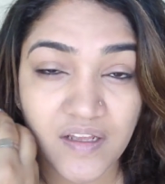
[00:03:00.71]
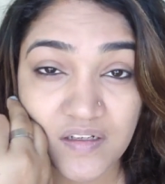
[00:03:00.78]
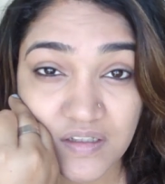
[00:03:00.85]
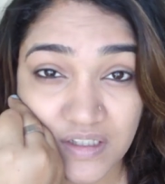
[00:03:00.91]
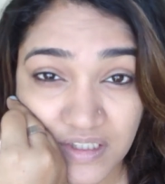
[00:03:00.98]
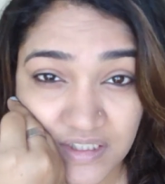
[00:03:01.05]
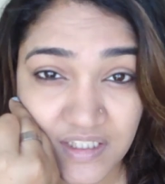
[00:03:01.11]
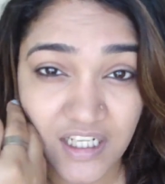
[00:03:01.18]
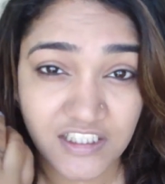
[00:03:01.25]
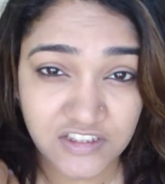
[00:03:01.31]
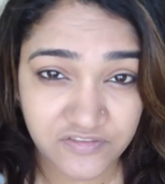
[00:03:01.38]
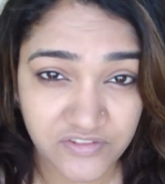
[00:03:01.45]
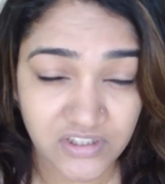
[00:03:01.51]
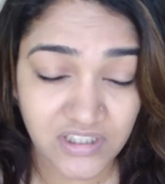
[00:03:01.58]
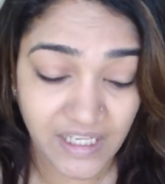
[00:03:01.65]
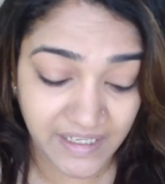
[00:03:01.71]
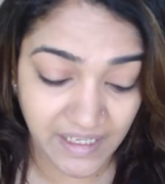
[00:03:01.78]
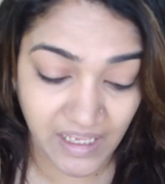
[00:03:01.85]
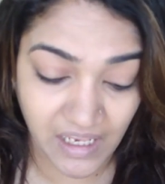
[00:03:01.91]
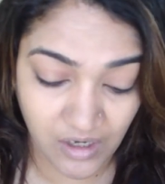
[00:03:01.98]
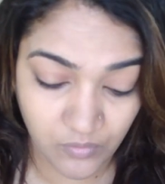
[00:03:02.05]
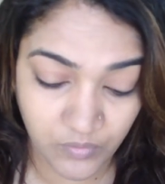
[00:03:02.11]
and it does feel like
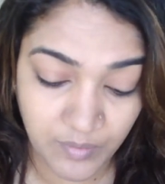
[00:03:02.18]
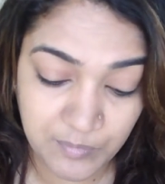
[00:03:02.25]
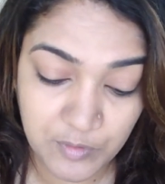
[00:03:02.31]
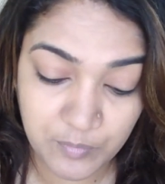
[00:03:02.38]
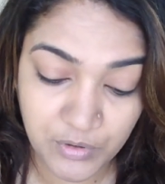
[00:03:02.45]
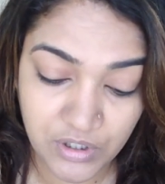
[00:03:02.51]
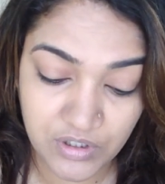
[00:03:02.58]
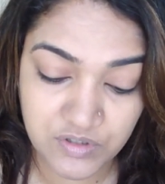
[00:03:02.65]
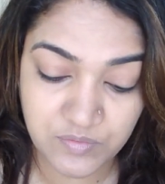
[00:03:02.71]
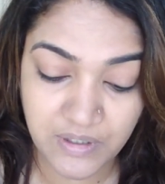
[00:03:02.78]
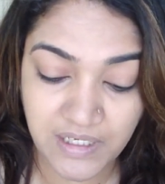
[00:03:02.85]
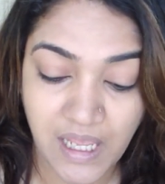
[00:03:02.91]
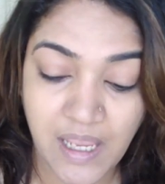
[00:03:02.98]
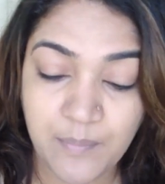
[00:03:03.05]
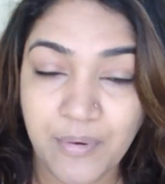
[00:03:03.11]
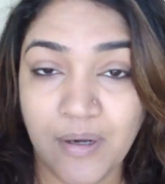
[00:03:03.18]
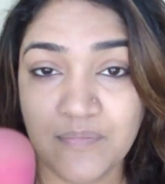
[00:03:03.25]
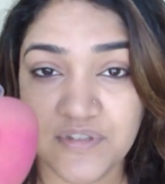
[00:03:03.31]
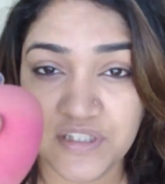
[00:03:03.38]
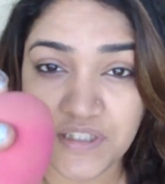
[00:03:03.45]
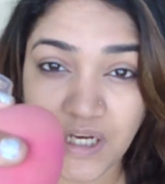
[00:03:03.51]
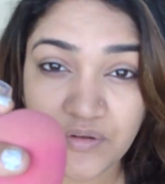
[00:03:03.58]
air whipped because when I
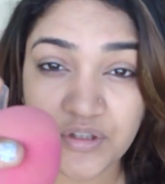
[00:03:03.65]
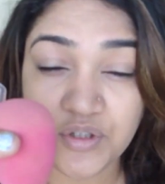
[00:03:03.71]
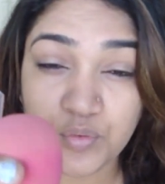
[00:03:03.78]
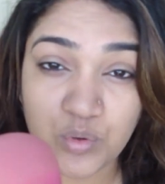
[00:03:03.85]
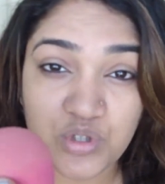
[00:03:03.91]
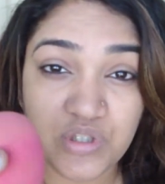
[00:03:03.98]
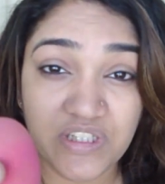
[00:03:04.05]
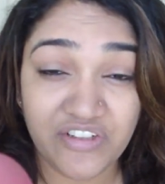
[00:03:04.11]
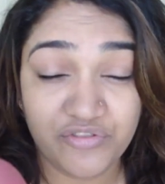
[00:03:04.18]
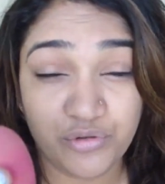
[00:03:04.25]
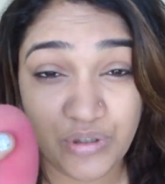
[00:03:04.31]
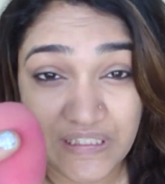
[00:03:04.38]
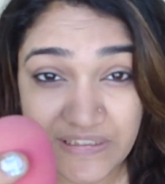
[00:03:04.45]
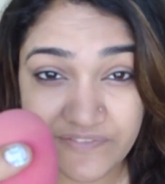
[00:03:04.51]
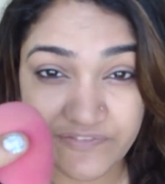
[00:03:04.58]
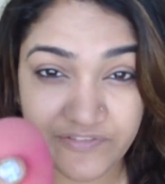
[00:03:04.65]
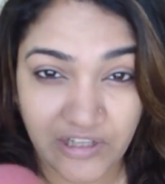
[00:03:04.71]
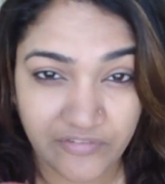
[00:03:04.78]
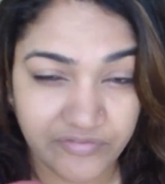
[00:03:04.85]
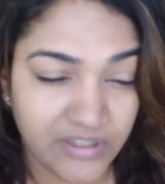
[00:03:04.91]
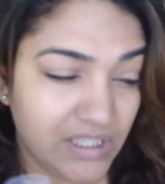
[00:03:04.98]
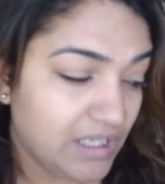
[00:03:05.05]
pumped it out, it was really
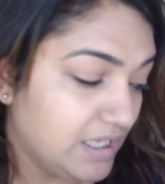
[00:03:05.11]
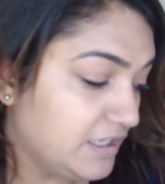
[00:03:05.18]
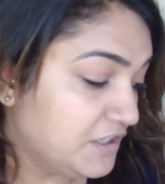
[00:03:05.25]
fluffy.